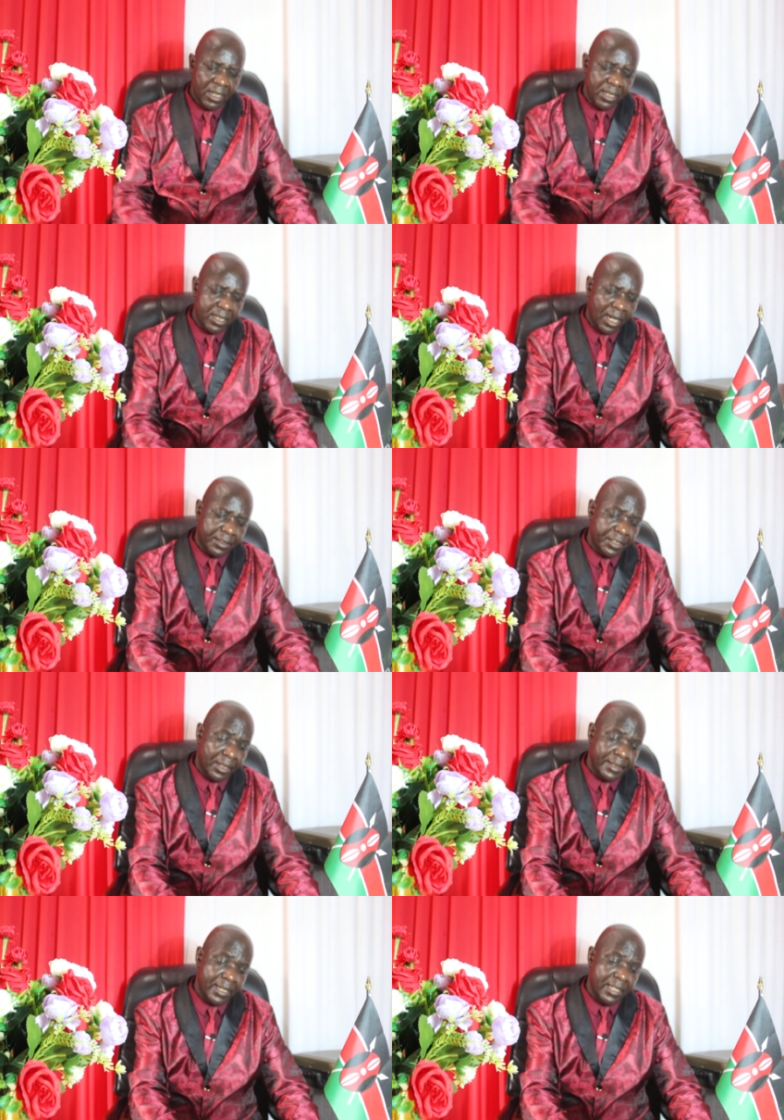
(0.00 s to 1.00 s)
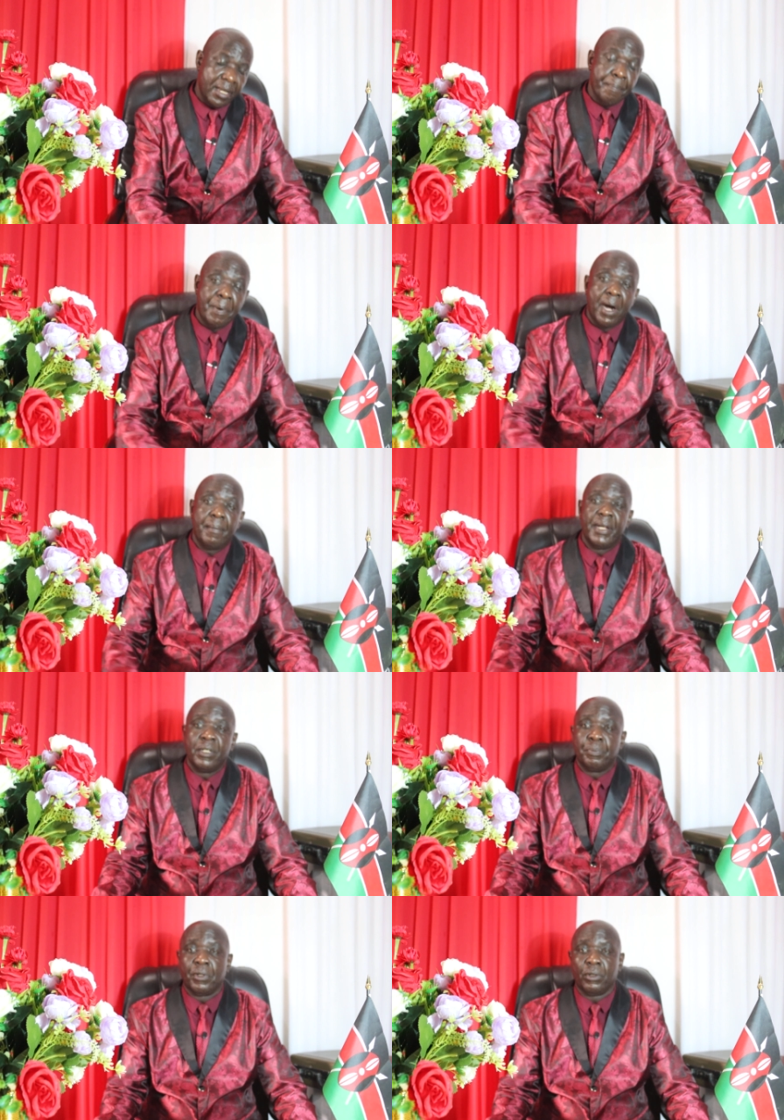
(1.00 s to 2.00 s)
It's actually an
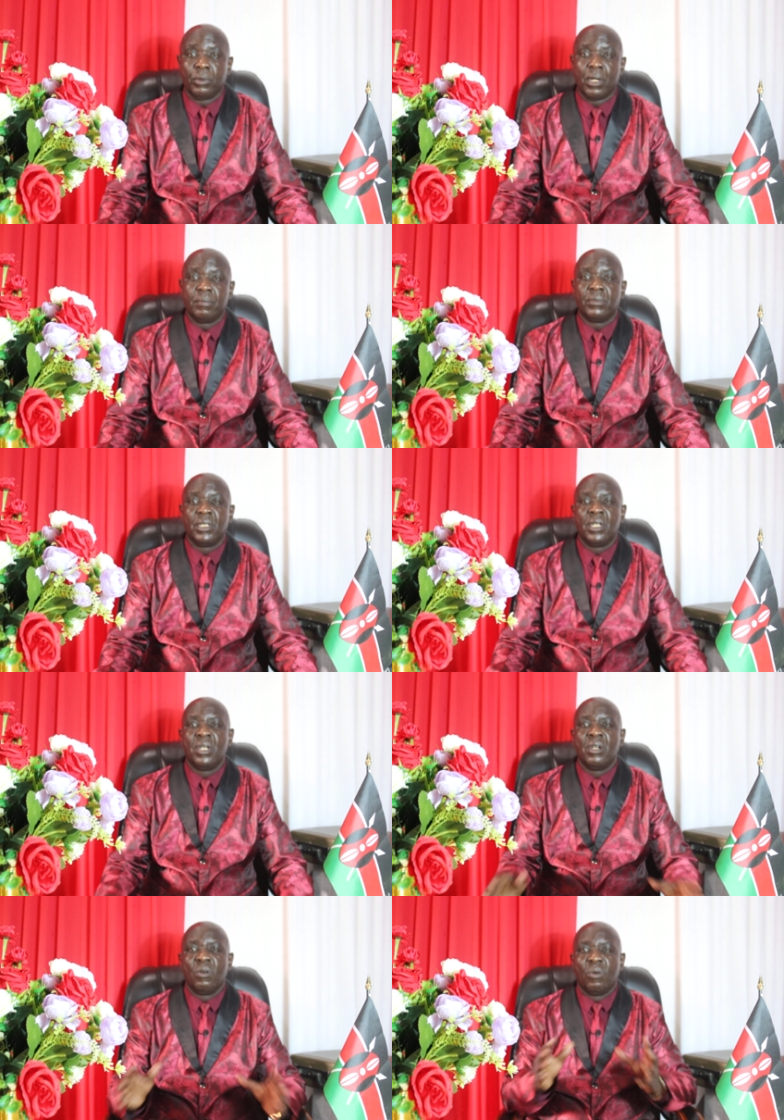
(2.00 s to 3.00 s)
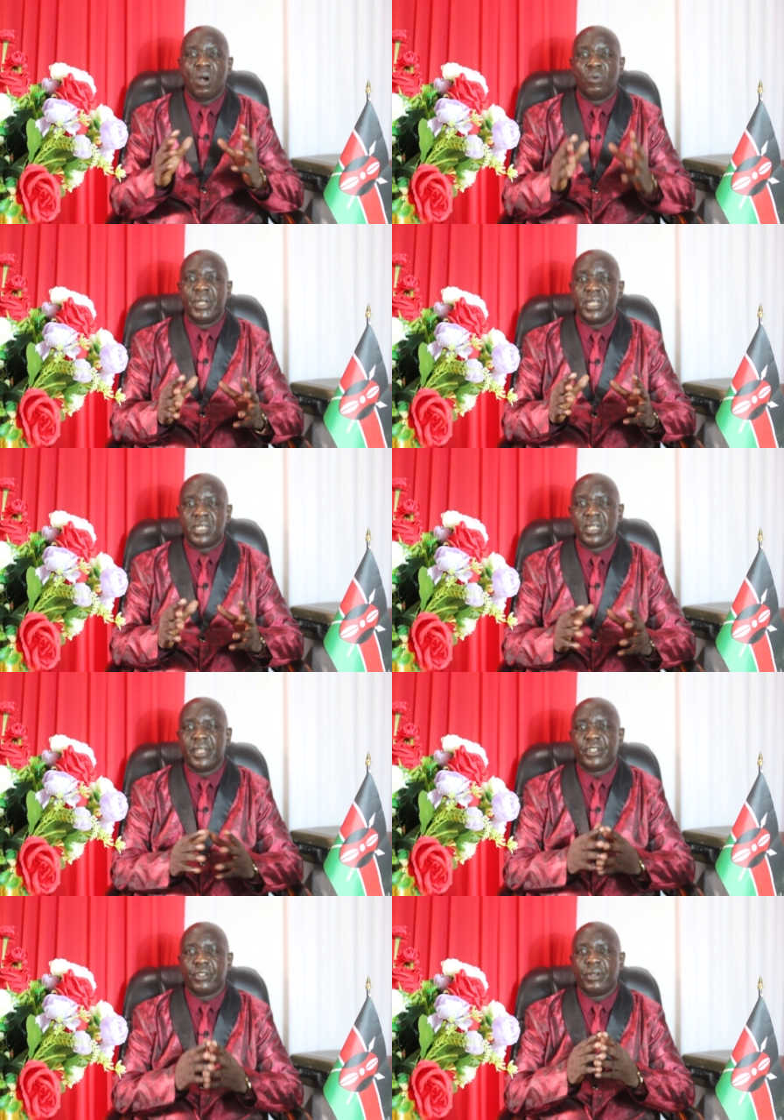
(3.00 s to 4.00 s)
empowerment program where we
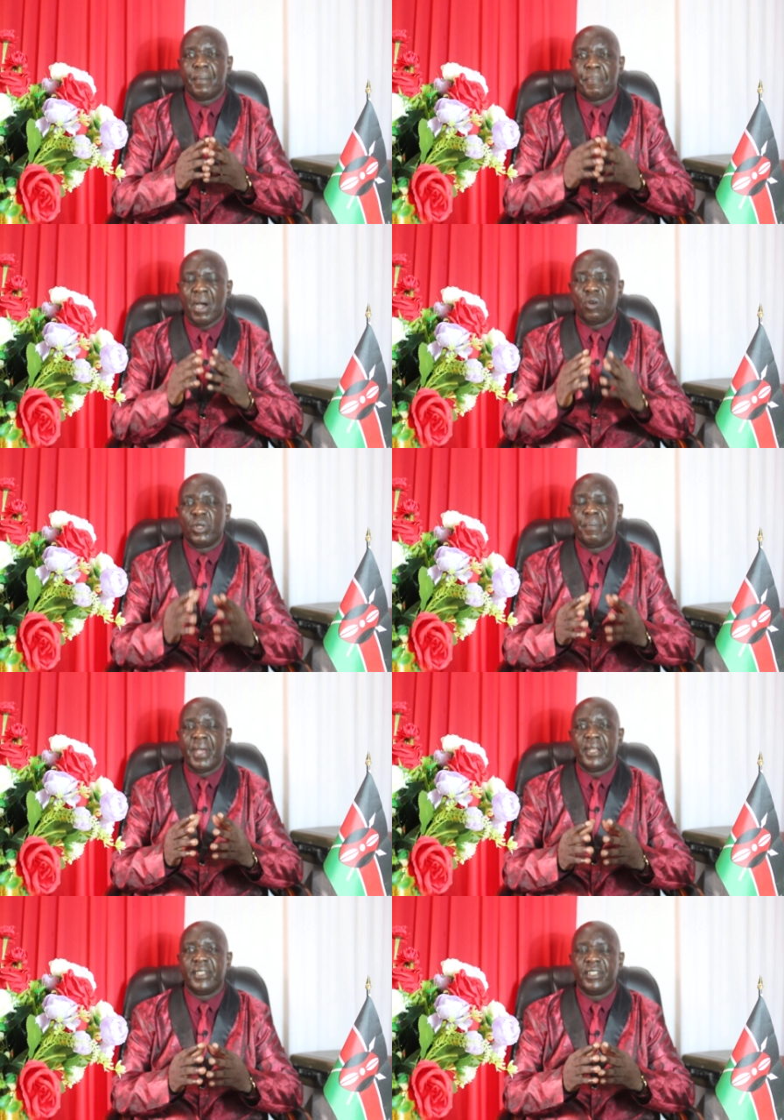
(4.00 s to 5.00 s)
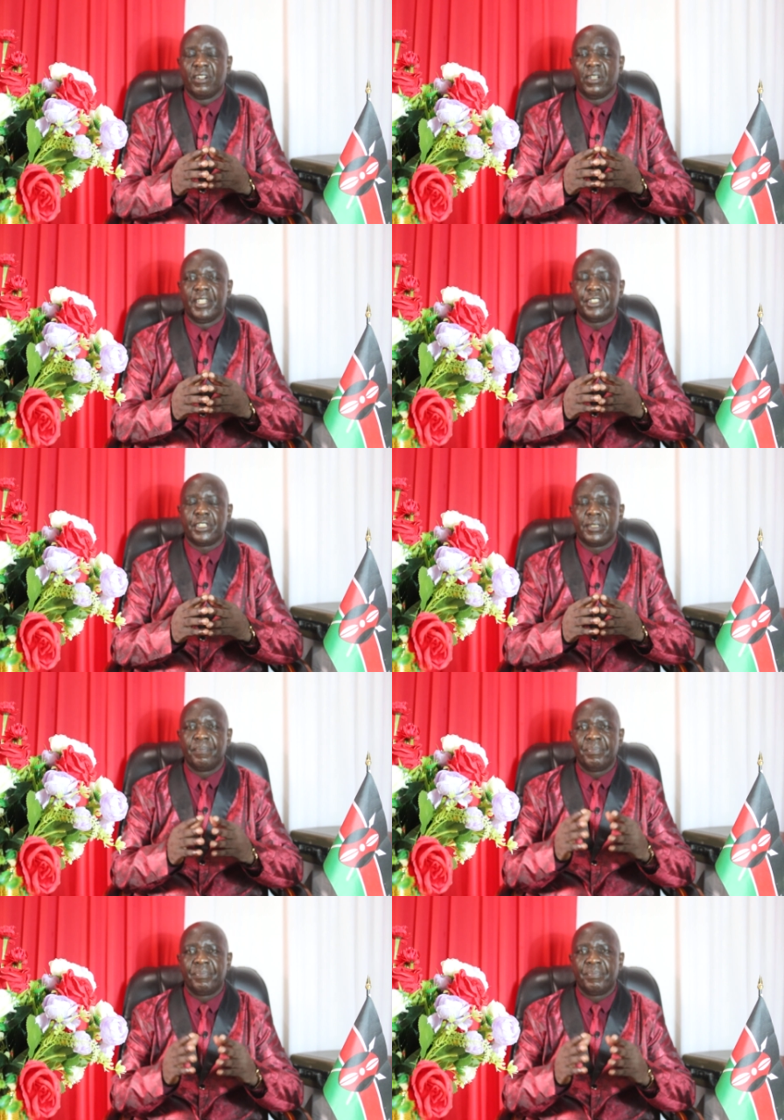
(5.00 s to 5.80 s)
intend to empower women in knowledge,